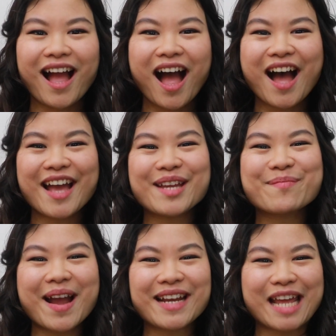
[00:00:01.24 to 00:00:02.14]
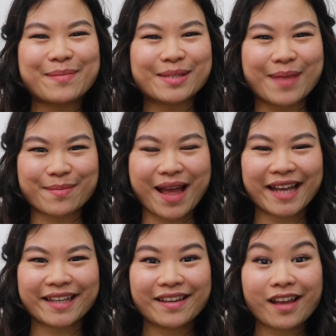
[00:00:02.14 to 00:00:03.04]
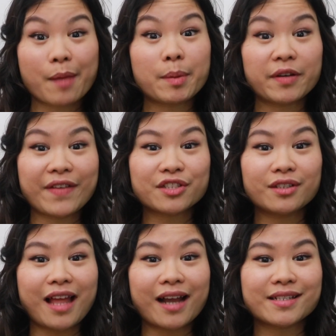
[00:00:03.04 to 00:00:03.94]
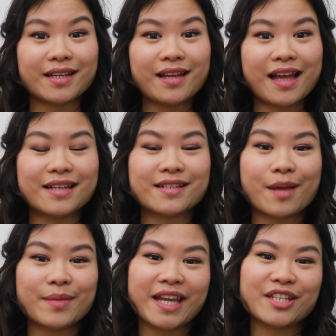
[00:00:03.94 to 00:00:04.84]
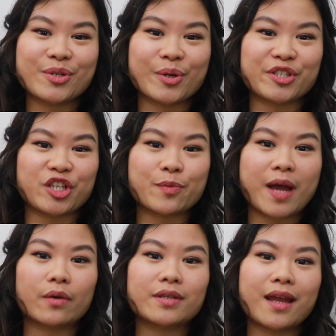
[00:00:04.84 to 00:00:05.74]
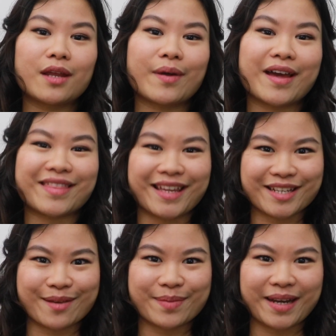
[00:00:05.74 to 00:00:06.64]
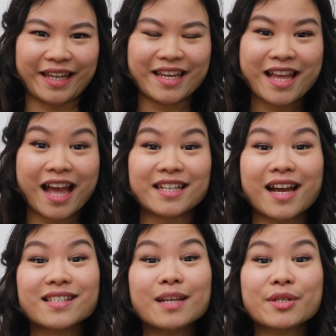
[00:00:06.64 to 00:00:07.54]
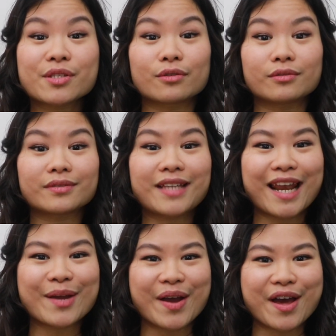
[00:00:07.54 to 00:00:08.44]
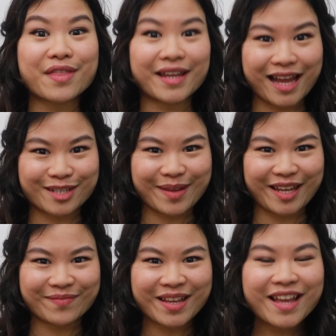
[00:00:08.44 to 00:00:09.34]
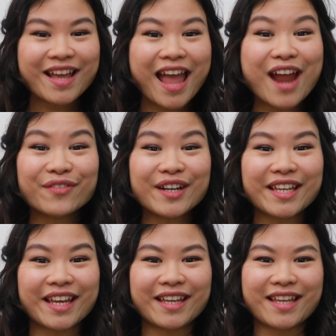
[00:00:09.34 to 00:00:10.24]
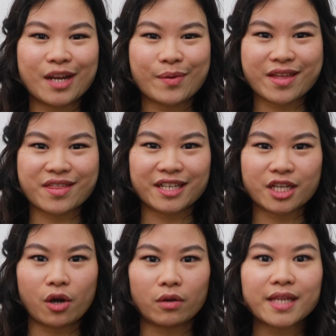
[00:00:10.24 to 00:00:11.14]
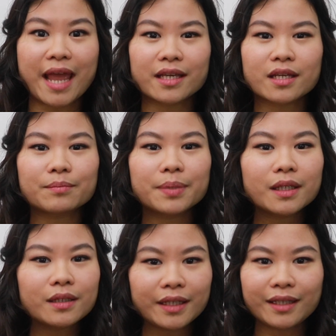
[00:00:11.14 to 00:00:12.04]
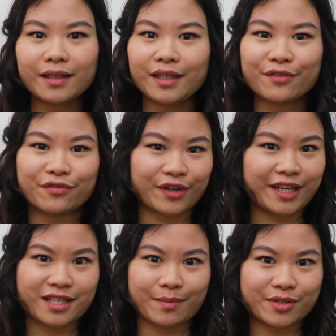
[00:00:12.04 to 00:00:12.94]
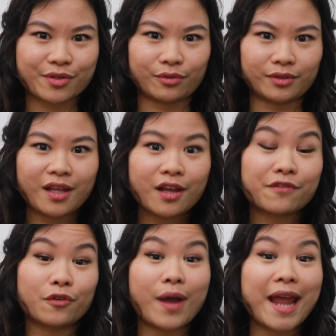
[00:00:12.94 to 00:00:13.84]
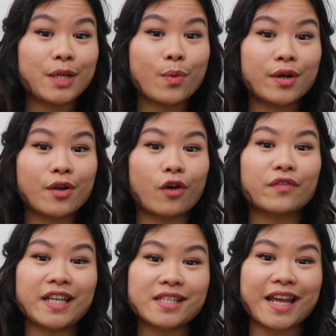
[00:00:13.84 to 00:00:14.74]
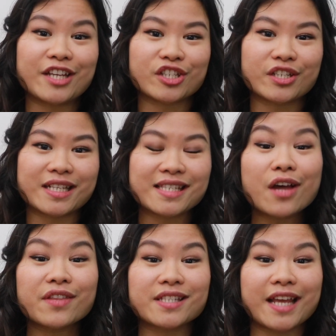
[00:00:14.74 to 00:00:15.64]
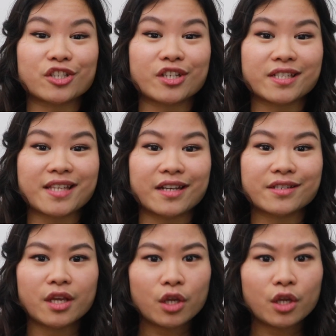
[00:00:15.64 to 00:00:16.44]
Hi, my name is May Mack. I'm a professional actor and I'm here to talk to you about Yellow Earth Theatre Company and our summer school, Yellow Earth Academy. Every year, Yellow Earth Theatre holds a completely free summer school for anyone of East Asian and Southeast Asian descent